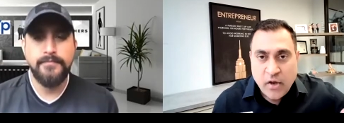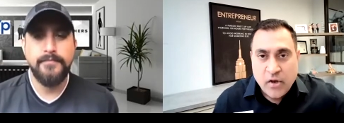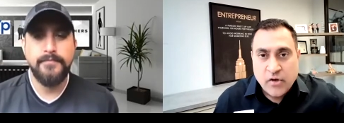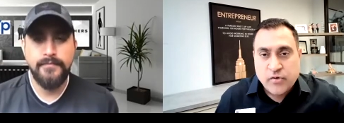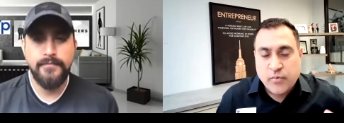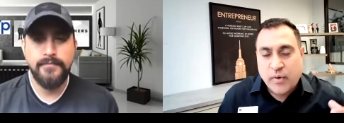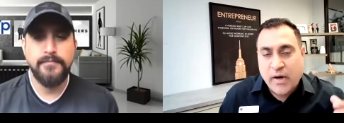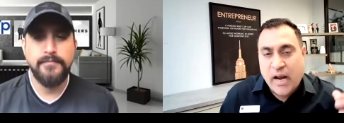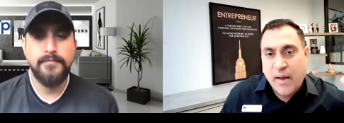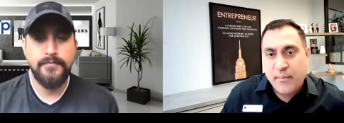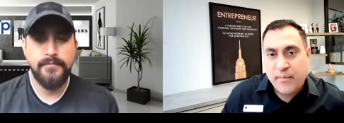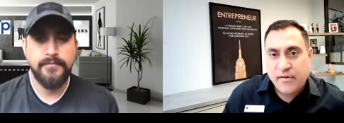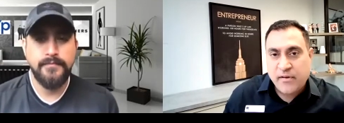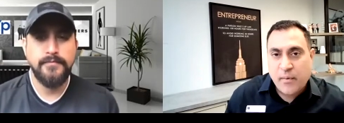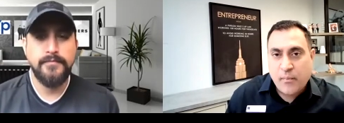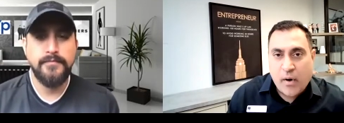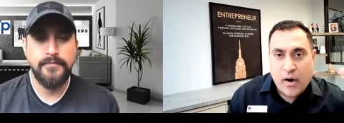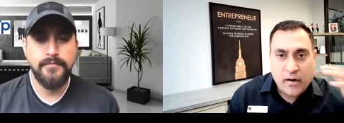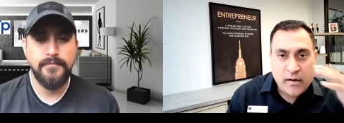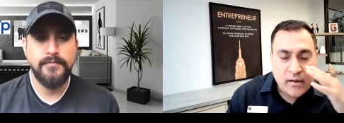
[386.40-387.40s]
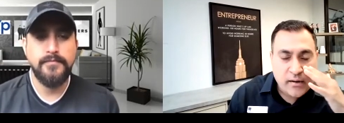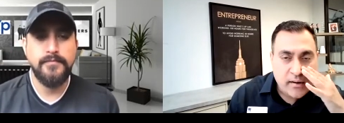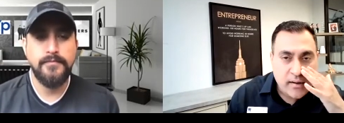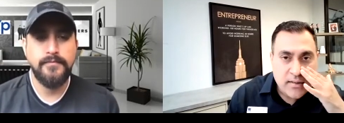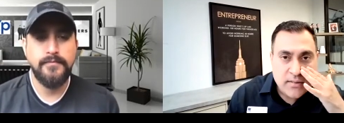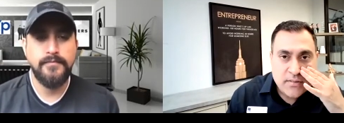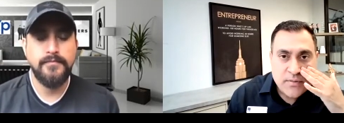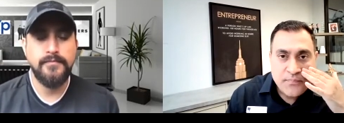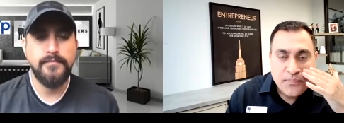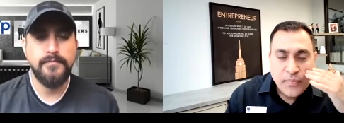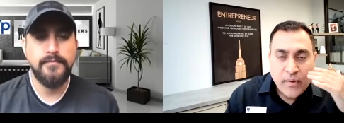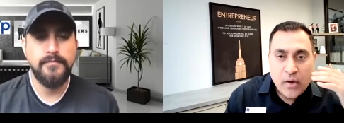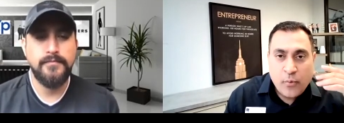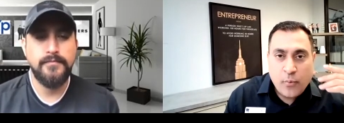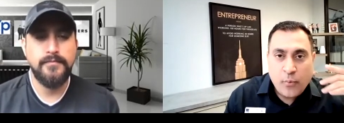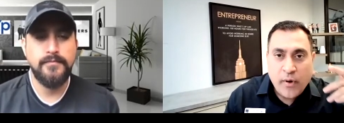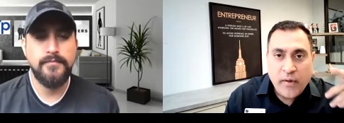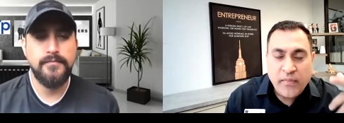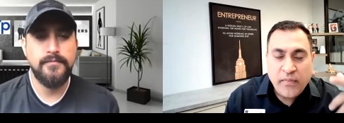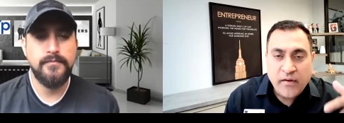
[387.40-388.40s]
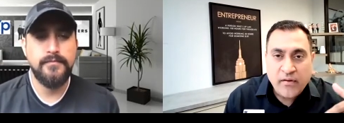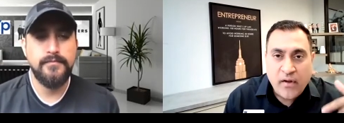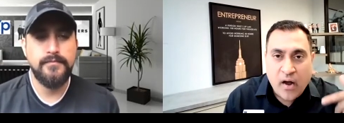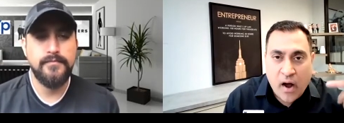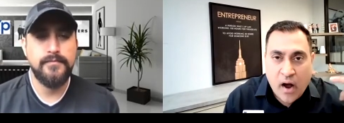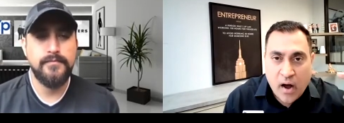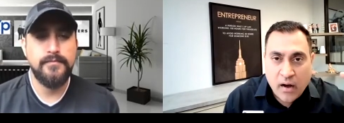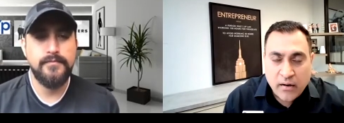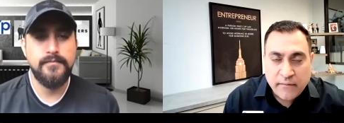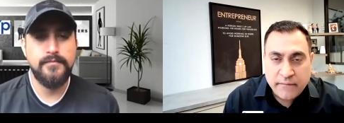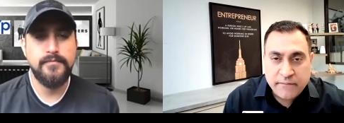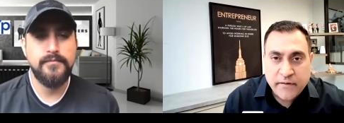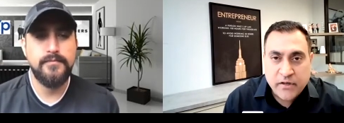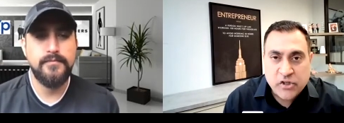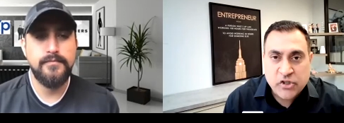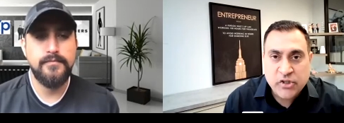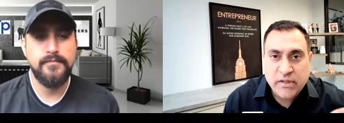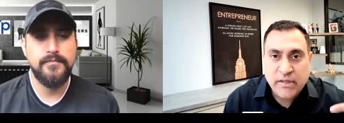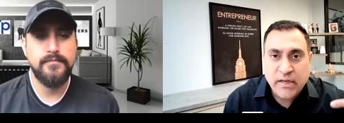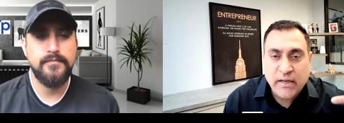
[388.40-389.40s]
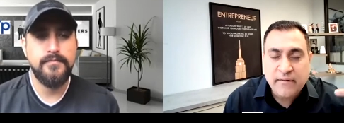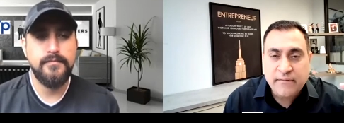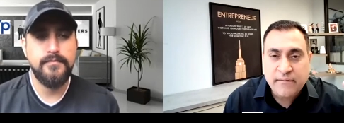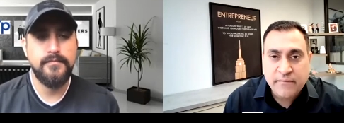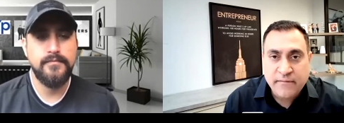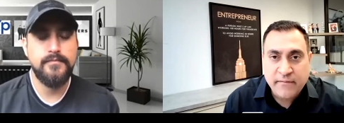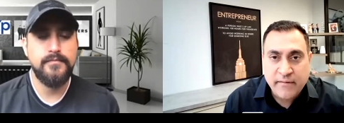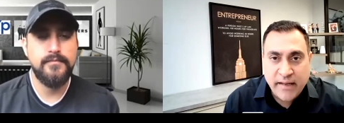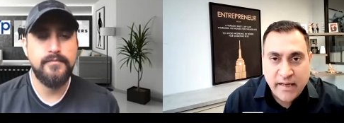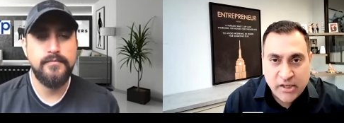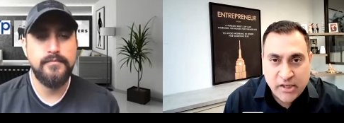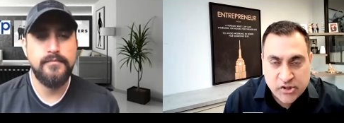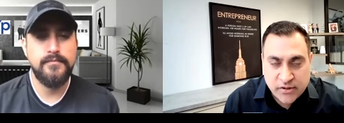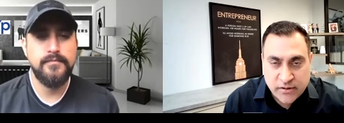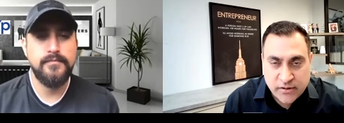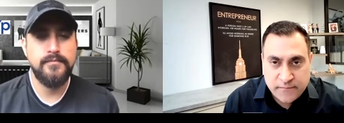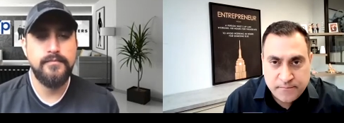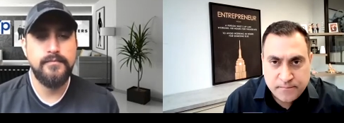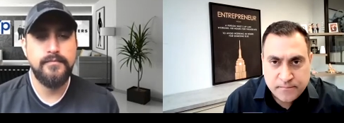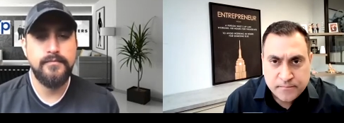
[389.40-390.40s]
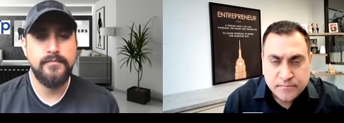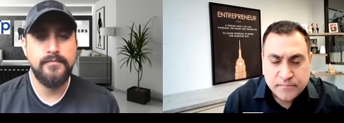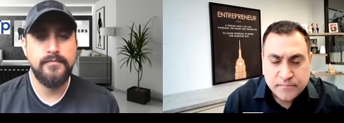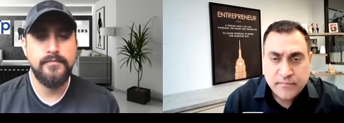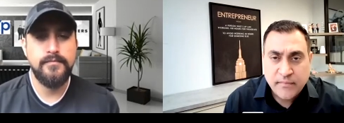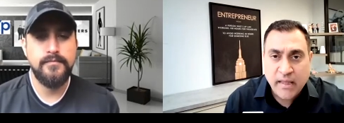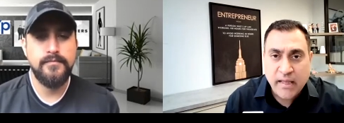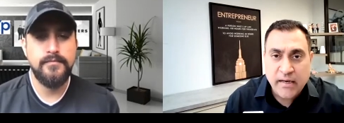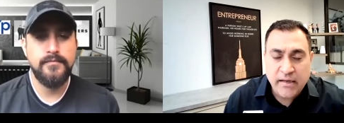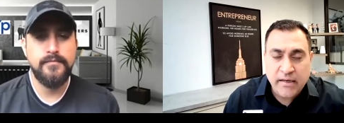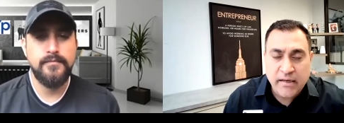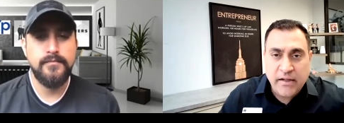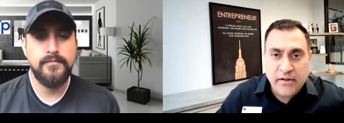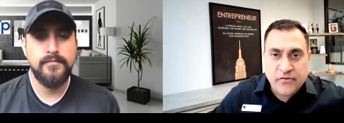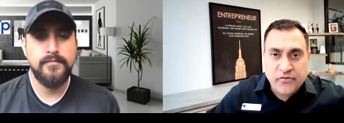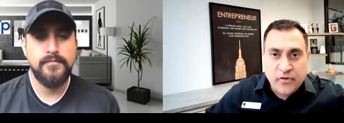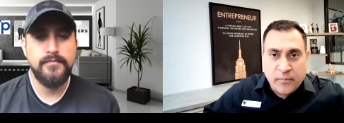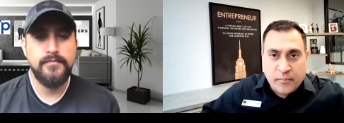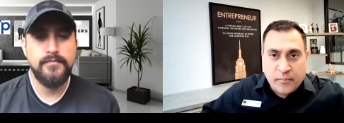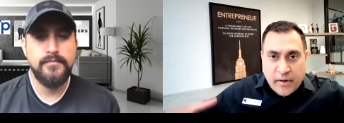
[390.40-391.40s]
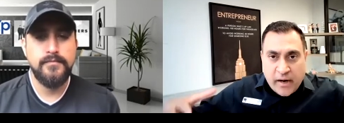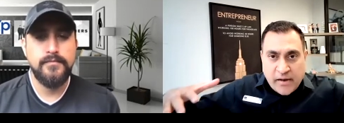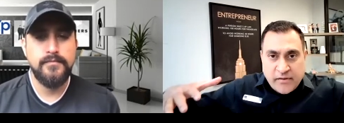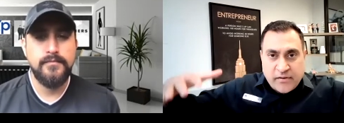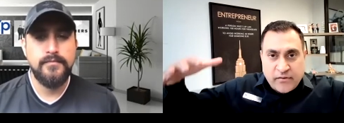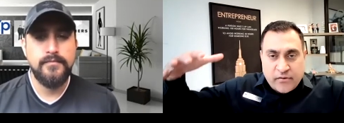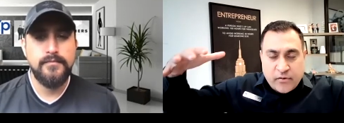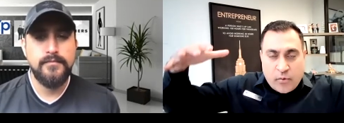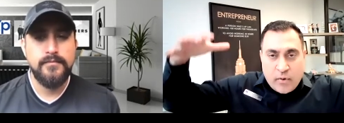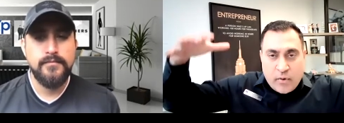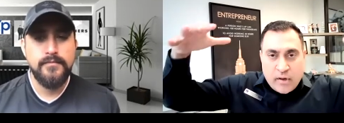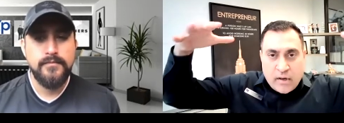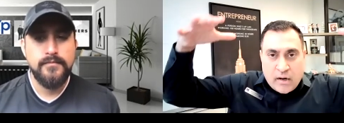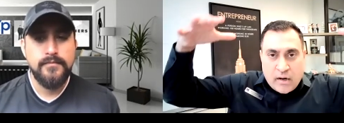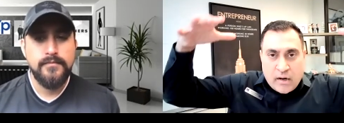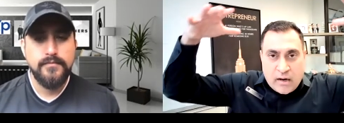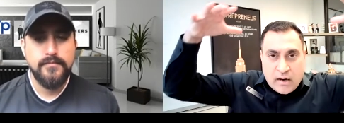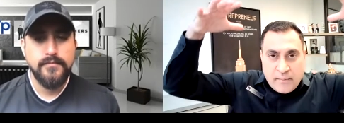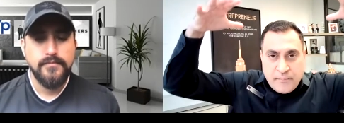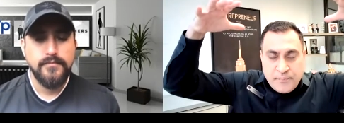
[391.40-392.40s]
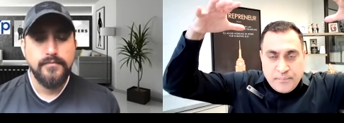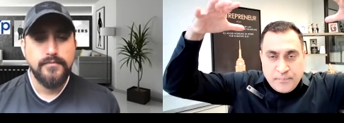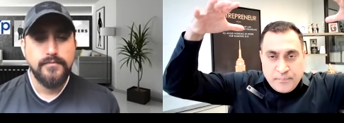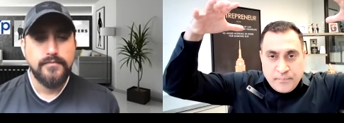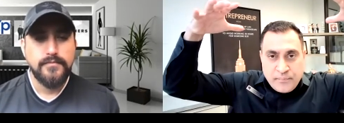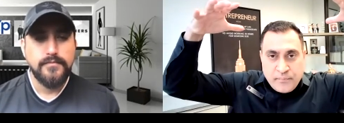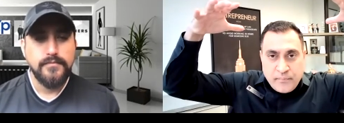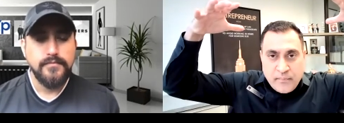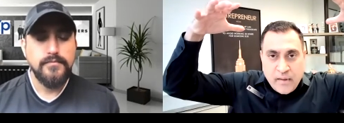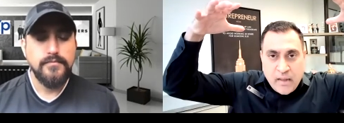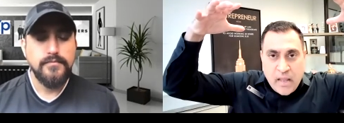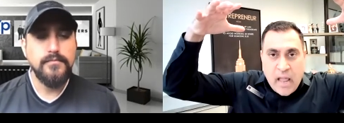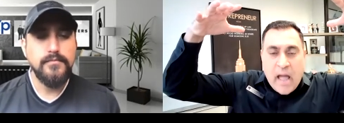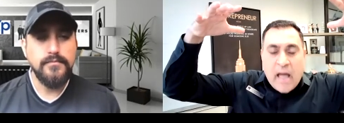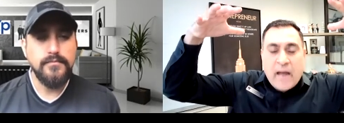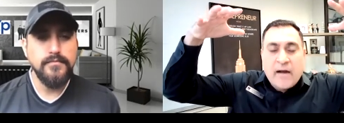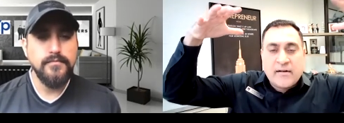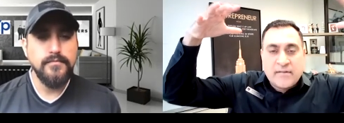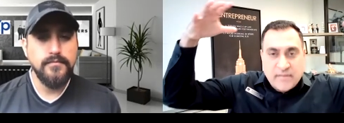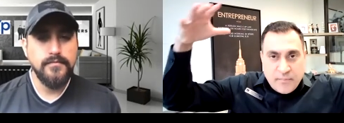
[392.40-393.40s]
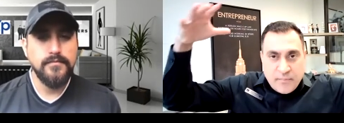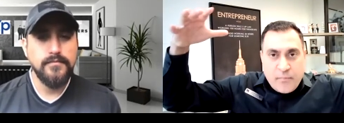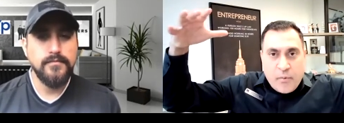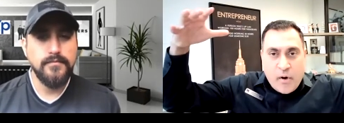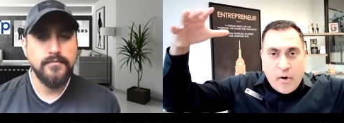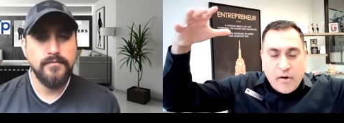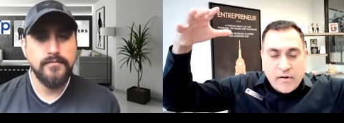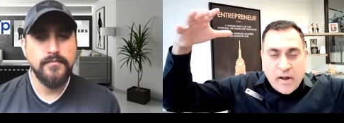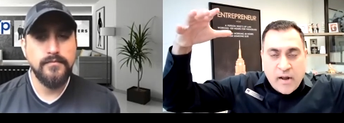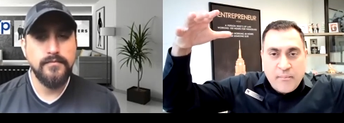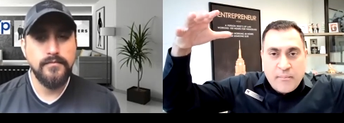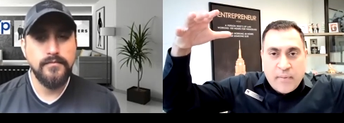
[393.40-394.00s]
Speaker 1: So what happens in the market is when there's artificial inflation, it leads to the prices going up. And at some point in time,